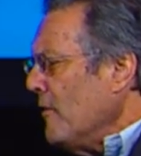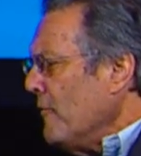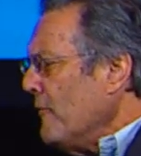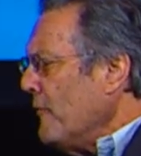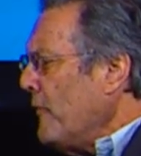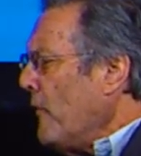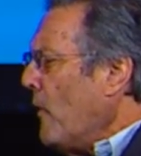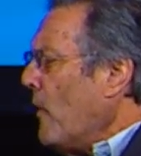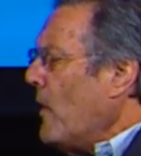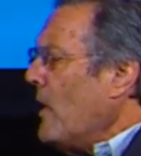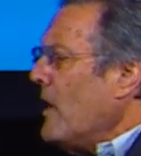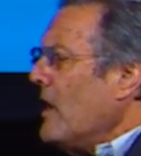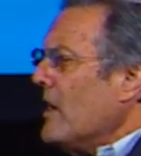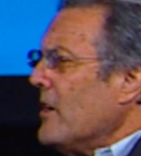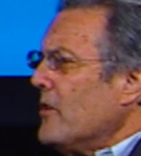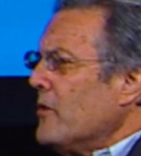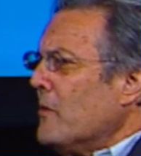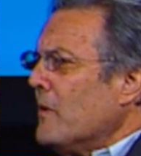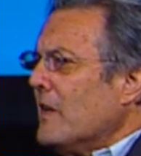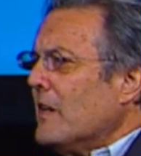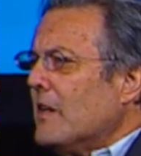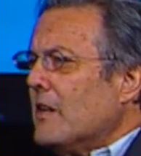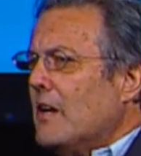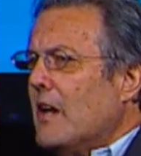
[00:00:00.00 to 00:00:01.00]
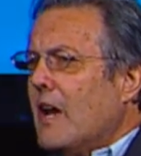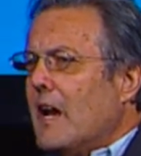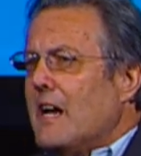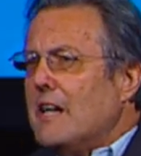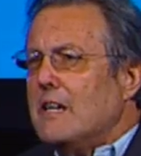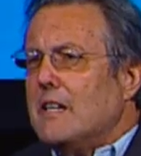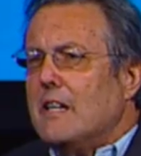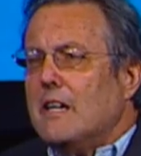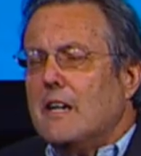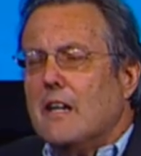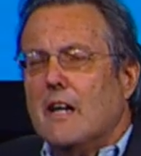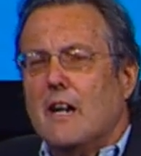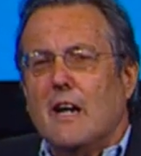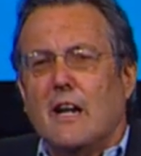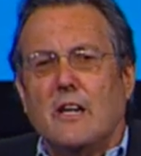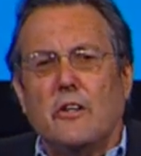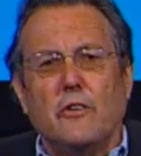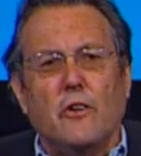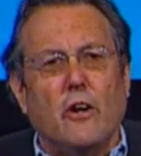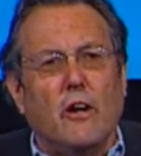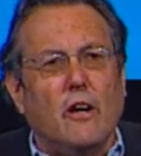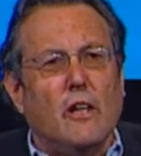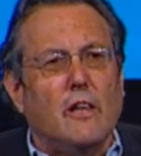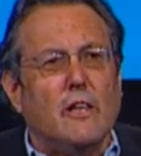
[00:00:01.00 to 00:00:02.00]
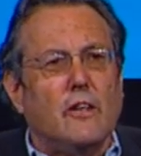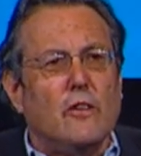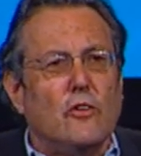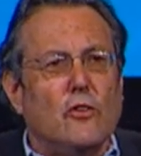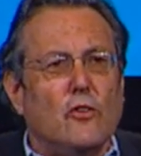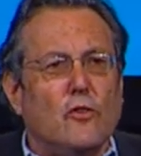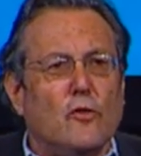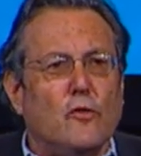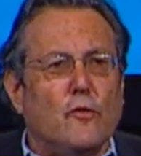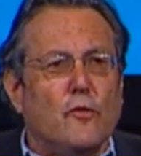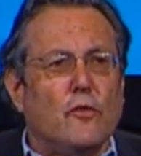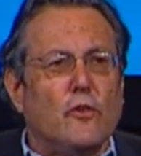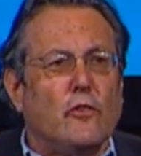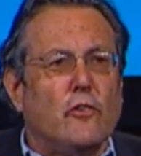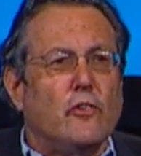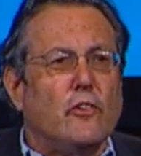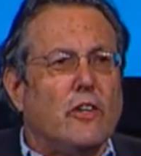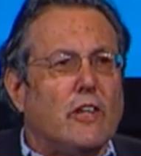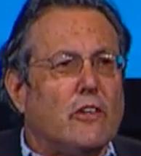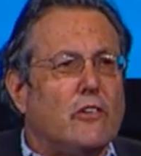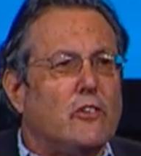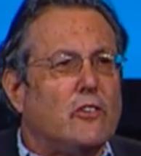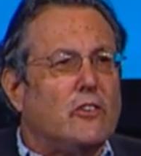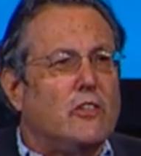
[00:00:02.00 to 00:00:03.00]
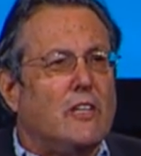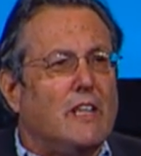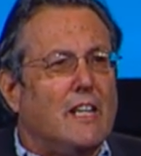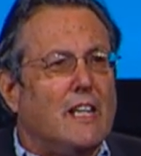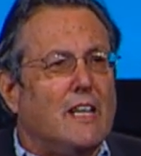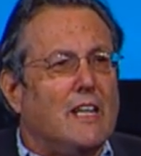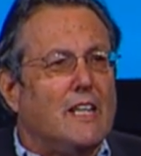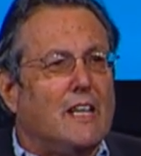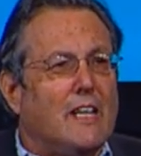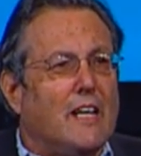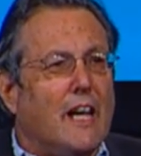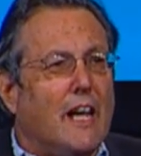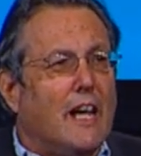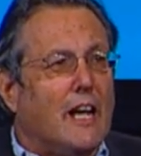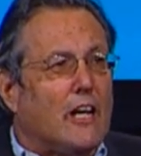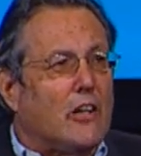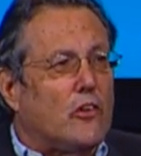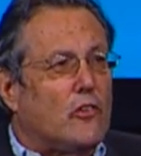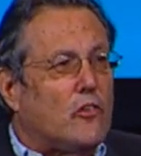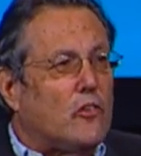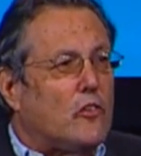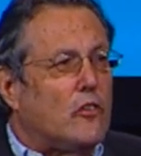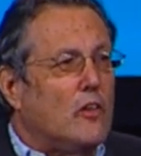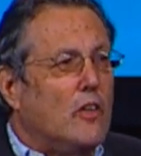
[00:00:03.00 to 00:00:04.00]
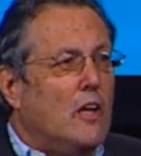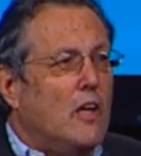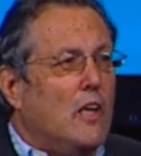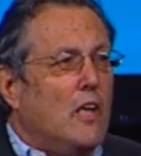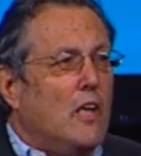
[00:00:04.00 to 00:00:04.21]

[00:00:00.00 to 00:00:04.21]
$499 for 16 gigs.